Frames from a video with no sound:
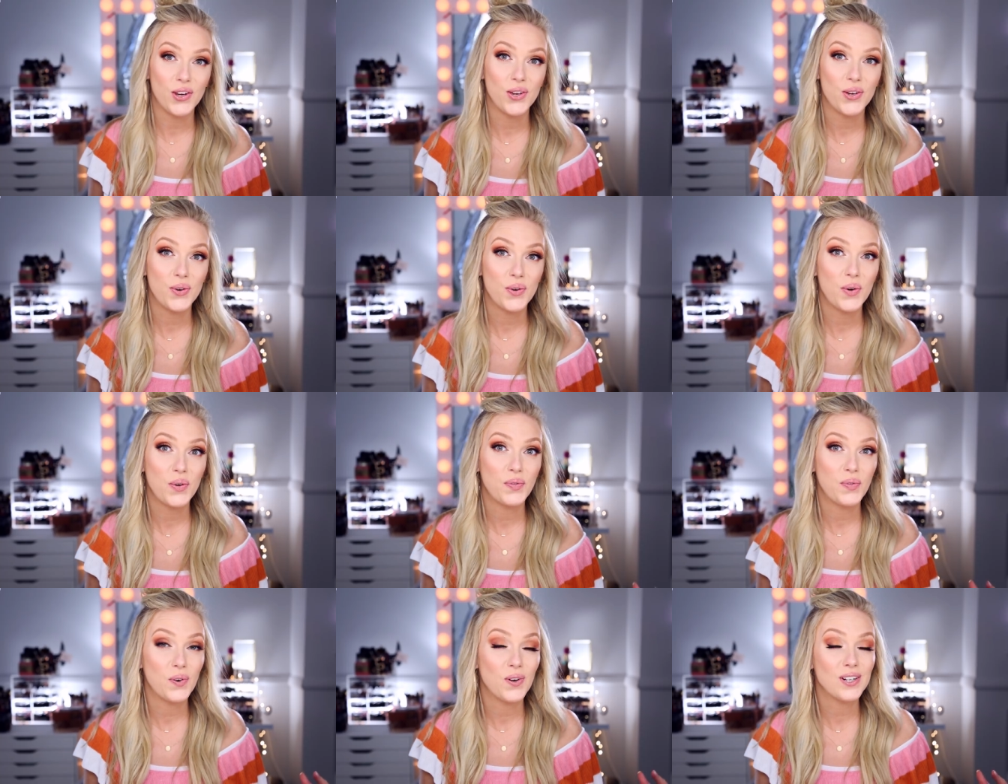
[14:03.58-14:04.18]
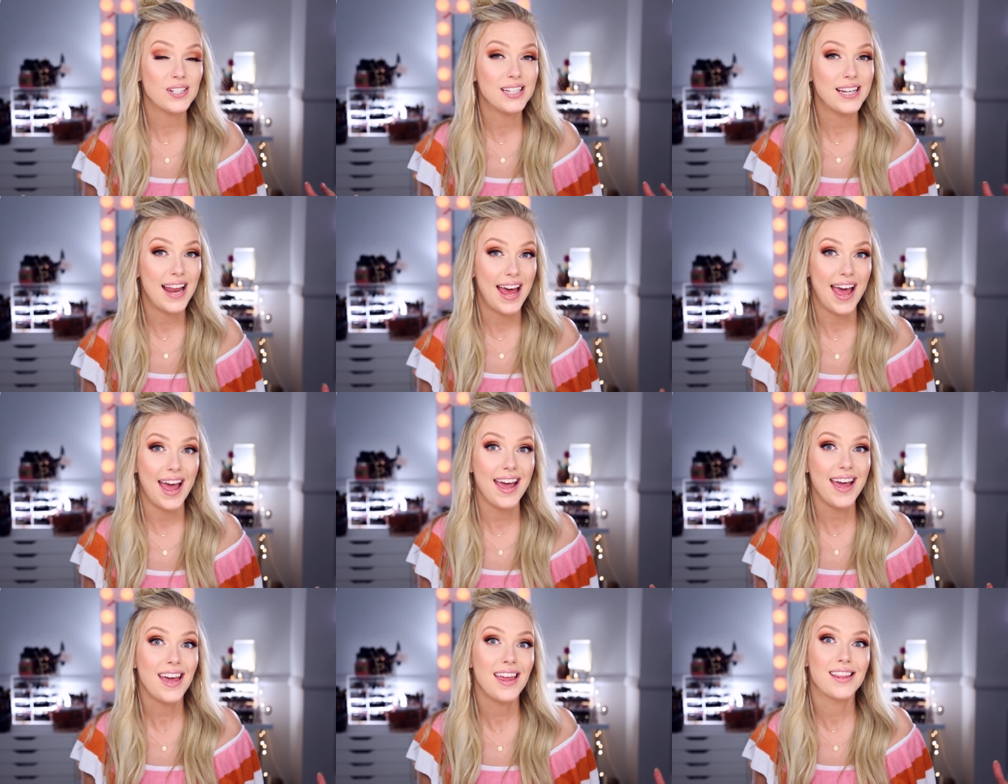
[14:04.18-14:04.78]
you for
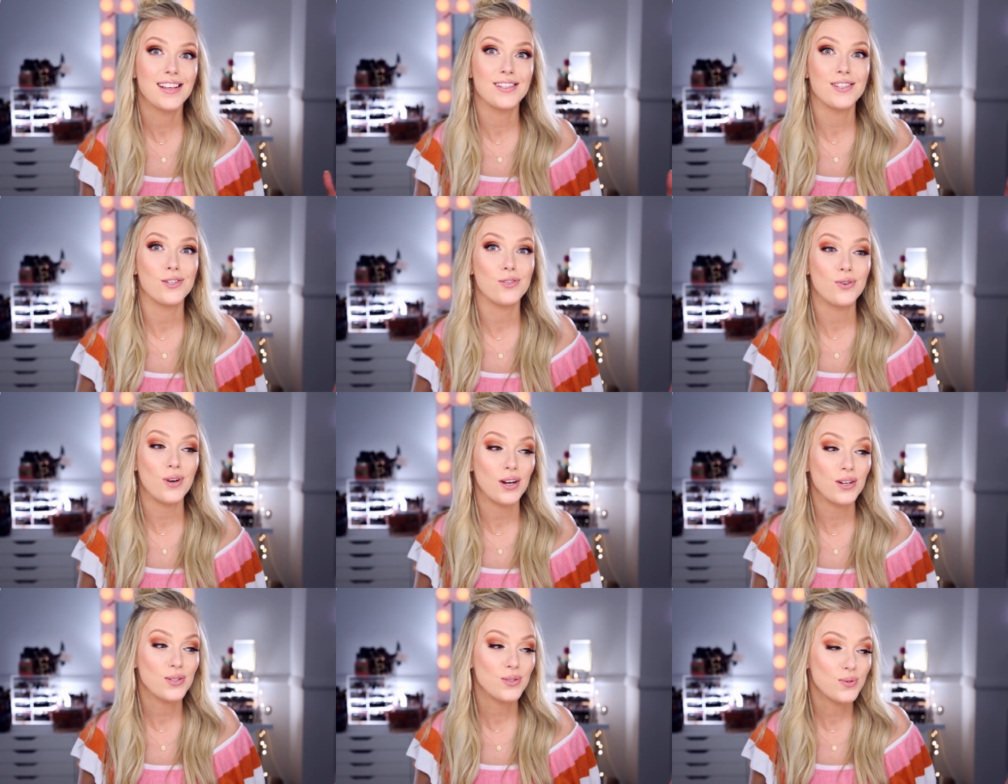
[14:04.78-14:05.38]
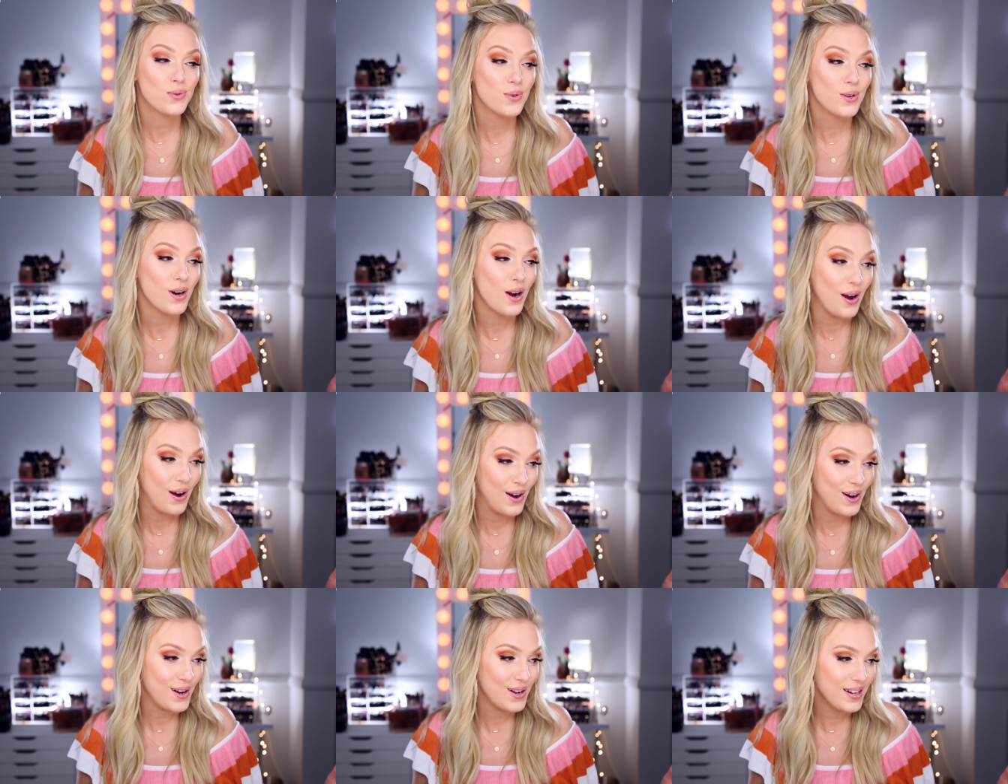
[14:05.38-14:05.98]
today in this drugstore
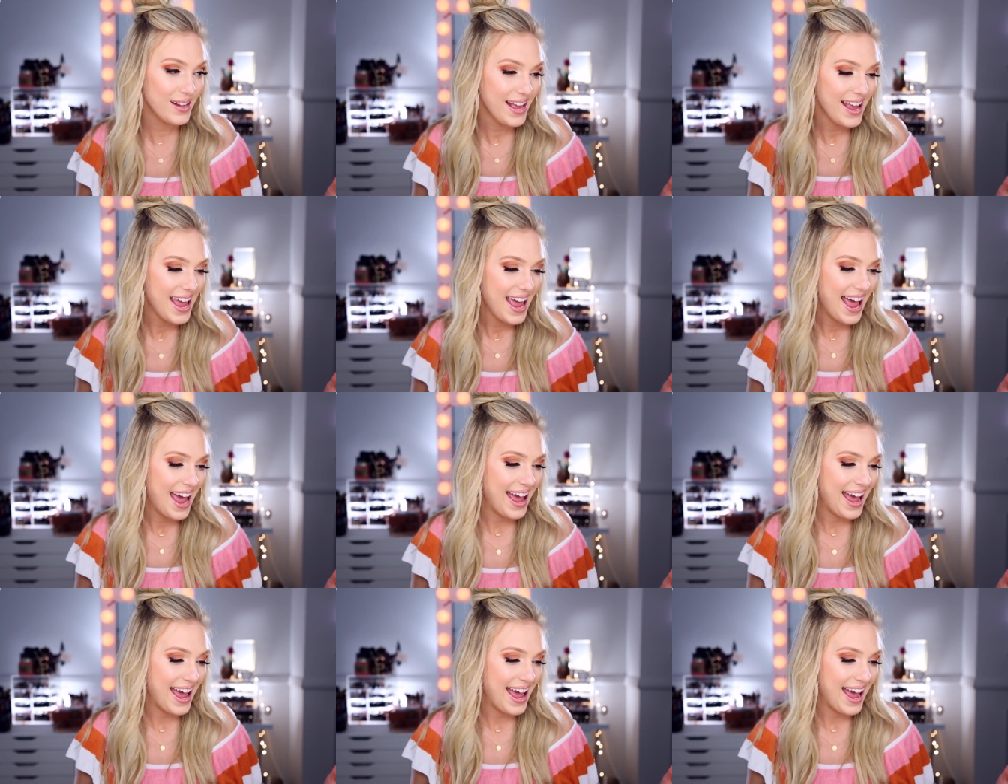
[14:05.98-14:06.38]
haul.